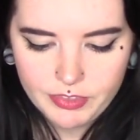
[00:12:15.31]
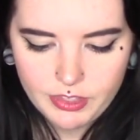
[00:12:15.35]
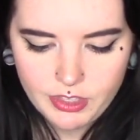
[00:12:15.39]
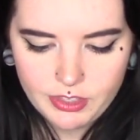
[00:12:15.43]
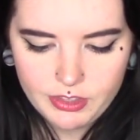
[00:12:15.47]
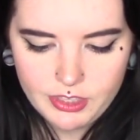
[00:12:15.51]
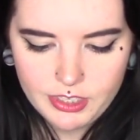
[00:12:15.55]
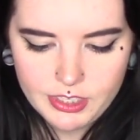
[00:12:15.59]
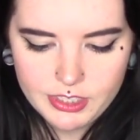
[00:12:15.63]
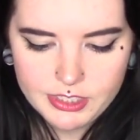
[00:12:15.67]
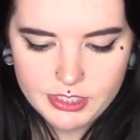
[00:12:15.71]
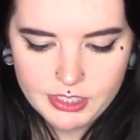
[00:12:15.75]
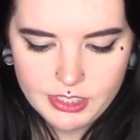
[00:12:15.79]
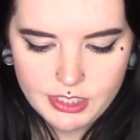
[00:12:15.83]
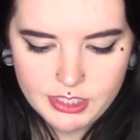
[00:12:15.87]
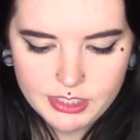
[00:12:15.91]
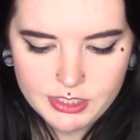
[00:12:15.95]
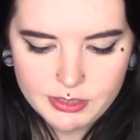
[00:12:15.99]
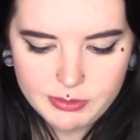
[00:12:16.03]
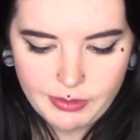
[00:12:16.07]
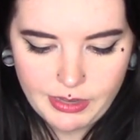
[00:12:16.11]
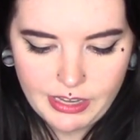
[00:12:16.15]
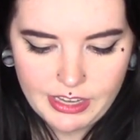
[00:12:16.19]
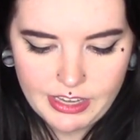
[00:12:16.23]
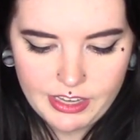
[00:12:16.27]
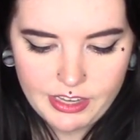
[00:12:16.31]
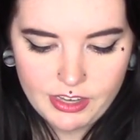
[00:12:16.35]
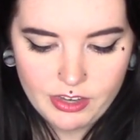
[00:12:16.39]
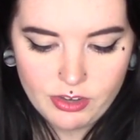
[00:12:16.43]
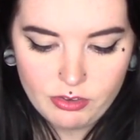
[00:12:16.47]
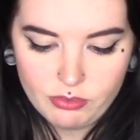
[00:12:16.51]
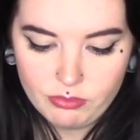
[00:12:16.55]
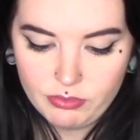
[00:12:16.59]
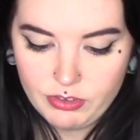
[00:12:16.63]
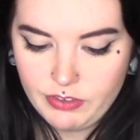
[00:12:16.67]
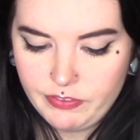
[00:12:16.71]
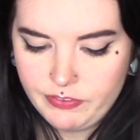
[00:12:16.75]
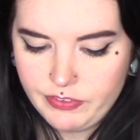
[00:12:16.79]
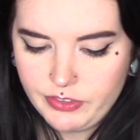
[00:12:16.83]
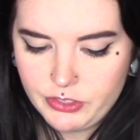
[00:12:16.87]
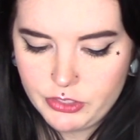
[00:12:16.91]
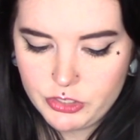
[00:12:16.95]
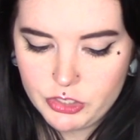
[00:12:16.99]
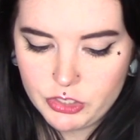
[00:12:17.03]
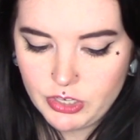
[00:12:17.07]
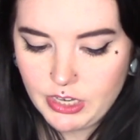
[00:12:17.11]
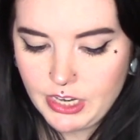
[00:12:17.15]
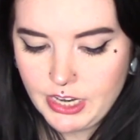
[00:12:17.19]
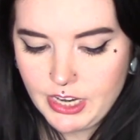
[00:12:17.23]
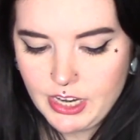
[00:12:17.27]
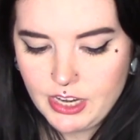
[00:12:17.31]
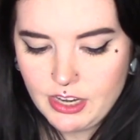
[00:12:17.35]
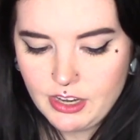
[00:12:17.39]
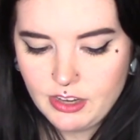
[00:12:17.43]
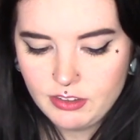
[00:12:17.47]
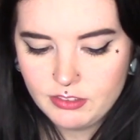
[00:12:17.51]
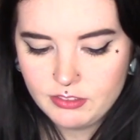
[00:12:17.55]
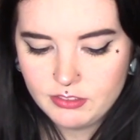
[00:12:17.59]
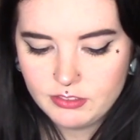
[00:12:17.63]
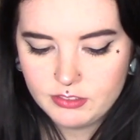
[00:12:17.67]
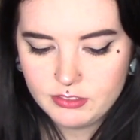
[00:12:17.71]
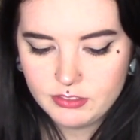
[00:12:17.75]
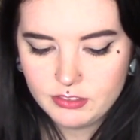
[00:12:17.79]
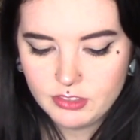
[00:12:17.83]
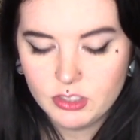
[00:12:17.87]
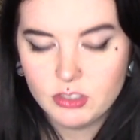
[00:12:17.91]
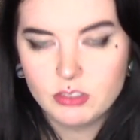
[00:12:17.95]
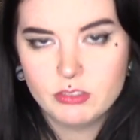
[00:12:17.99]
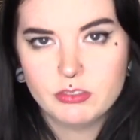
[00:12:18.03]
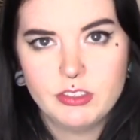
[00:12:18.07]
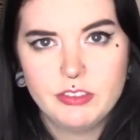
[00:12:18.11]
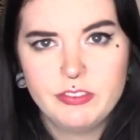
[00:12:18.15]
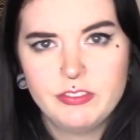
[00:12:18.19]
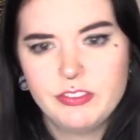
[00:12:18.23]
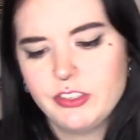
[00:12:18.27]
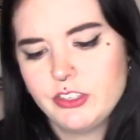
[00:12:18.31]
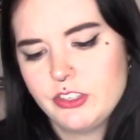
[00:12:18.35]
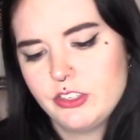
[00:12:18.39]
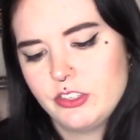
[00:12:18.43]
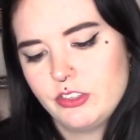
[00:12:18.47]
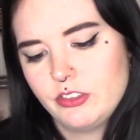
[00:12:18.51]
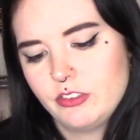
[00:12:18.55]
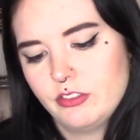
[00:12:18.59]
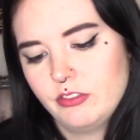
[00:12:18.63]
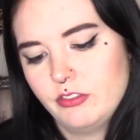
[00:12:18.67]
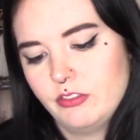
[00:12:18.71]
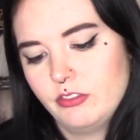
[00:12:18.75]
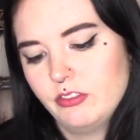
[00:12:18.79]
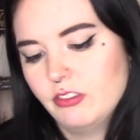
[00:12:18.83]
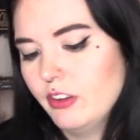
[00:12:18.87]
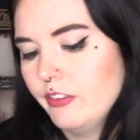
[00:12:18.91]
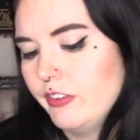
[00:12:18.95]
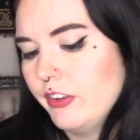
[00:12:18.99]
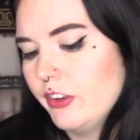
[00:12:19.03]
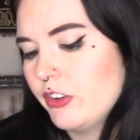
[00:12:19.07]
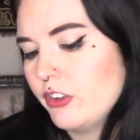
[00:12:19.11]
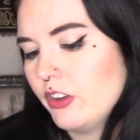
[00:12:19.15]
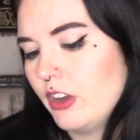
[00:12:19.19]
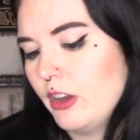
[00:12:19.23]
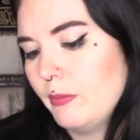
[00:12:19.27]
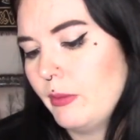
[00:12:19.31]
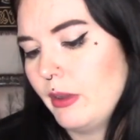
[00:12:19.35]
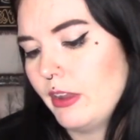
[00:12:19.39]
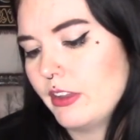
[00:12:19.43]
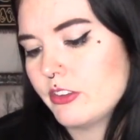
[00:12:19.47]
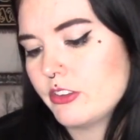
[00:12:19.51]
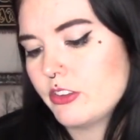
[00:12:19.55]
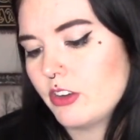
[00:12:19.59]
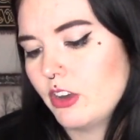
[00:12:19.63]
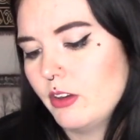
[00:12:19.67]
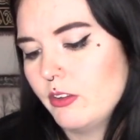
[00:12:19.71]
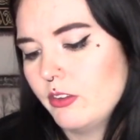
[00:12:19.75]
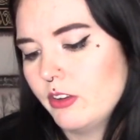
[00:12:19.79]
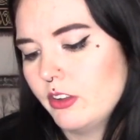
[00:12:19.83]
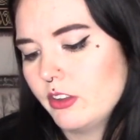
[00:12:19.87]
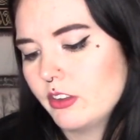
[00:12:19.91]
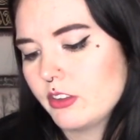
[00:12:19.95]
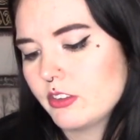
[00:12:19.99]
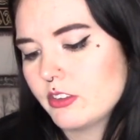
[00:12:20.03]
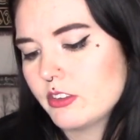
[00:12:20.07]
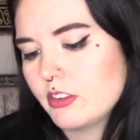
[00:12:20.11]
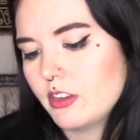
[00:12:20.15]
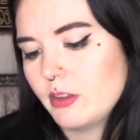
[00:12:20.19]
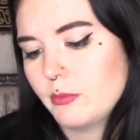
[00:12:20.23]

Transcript: This is by Riveter, or Rivet, Riveter by Starlux.